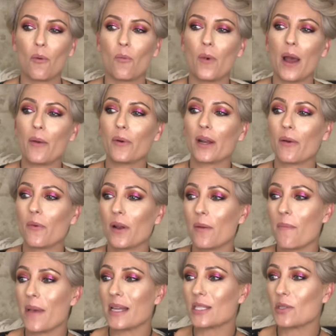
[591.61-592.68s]
Why would I want to
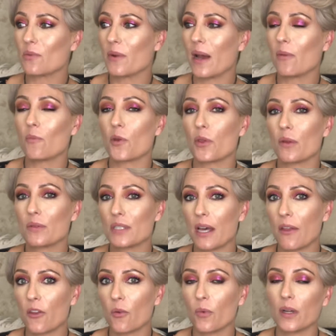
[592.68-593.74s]
mess around with those
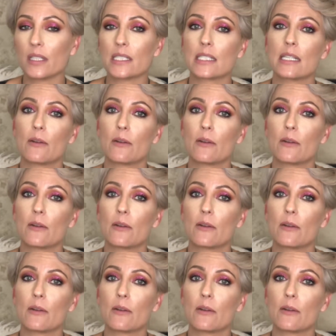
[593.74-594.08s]
other ones?